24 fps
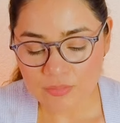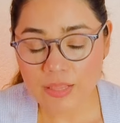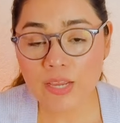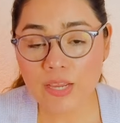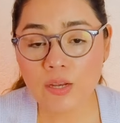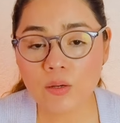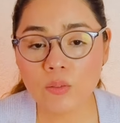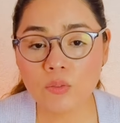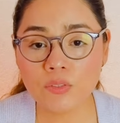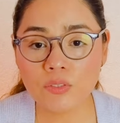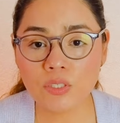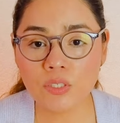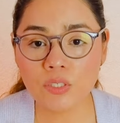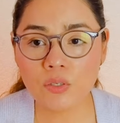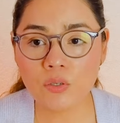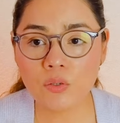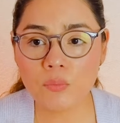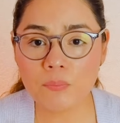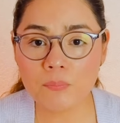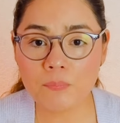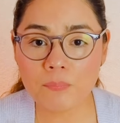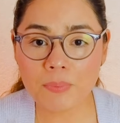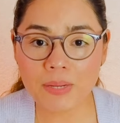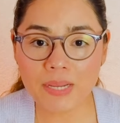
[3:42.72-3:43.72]

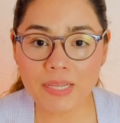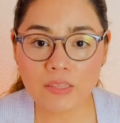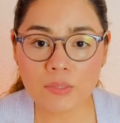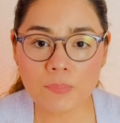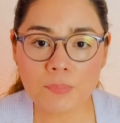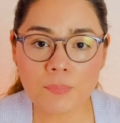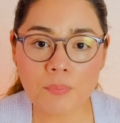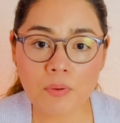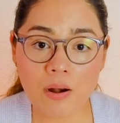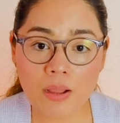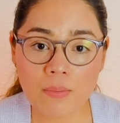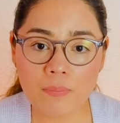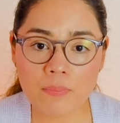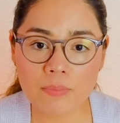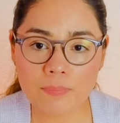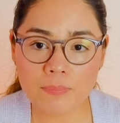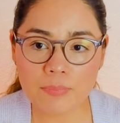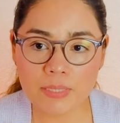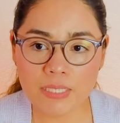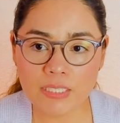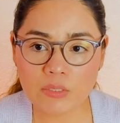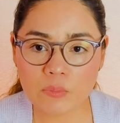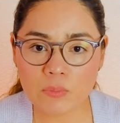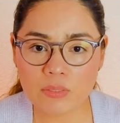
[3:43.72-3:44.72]
But the
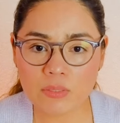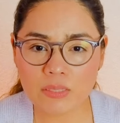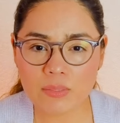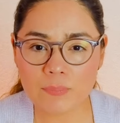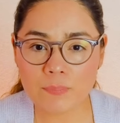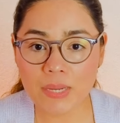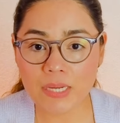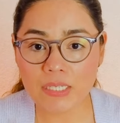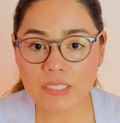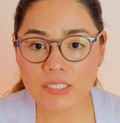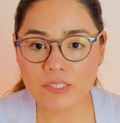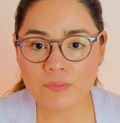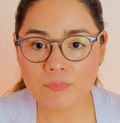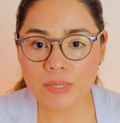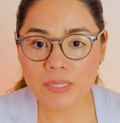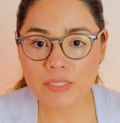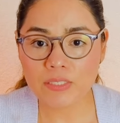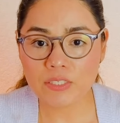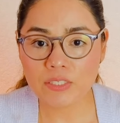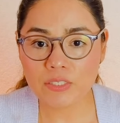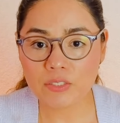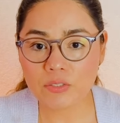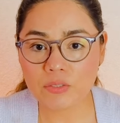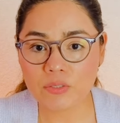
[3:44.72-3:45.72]
problem is with the Page of
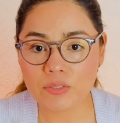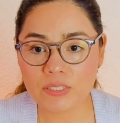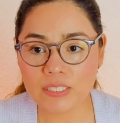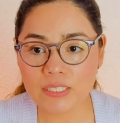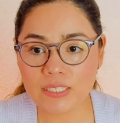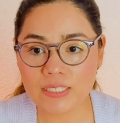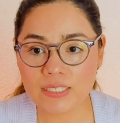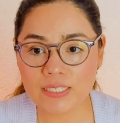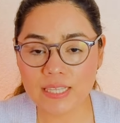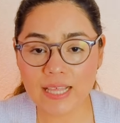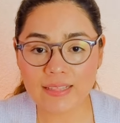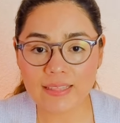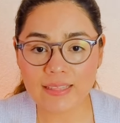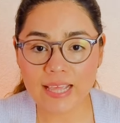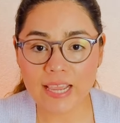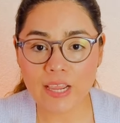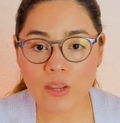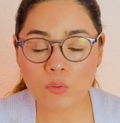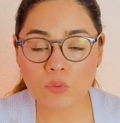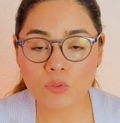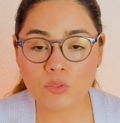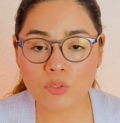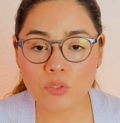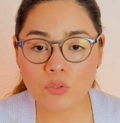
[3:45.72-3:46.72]
Pentacles is that they
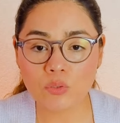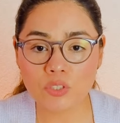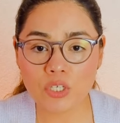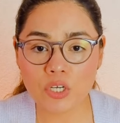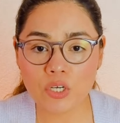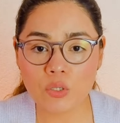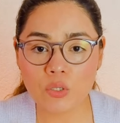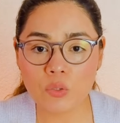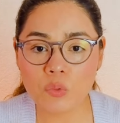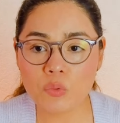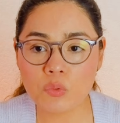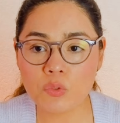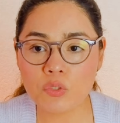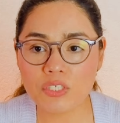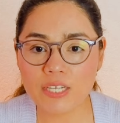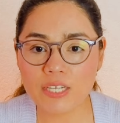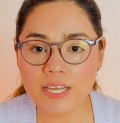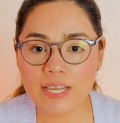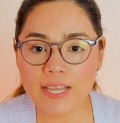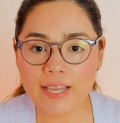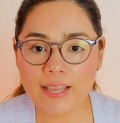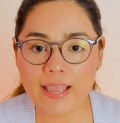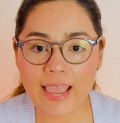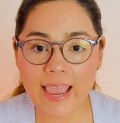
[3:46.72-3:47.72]
also don't
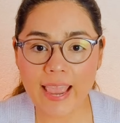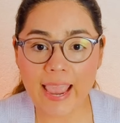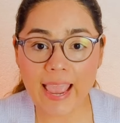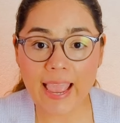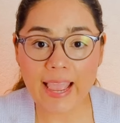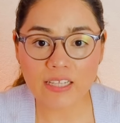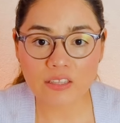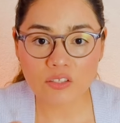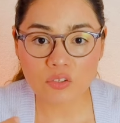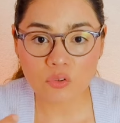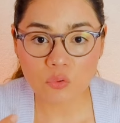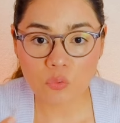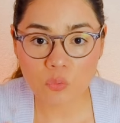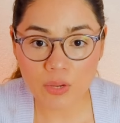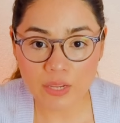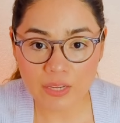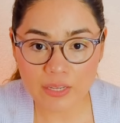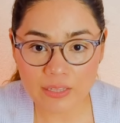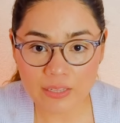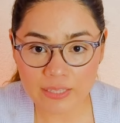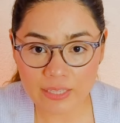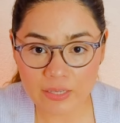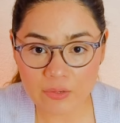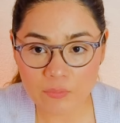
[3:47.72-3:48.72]
act
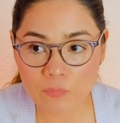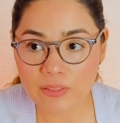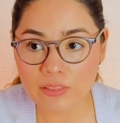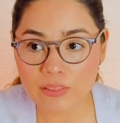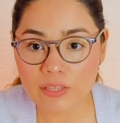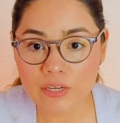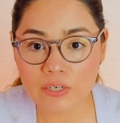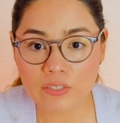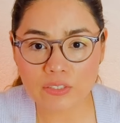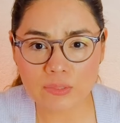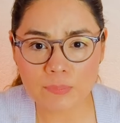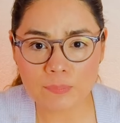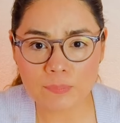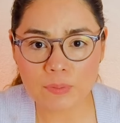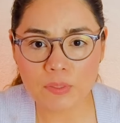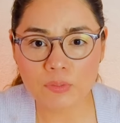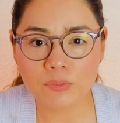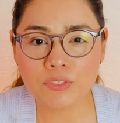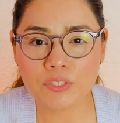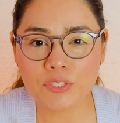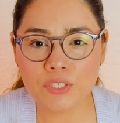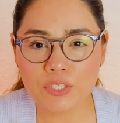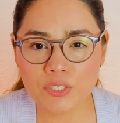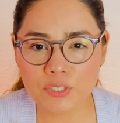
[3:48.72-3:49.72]
quickly when they're supposed to.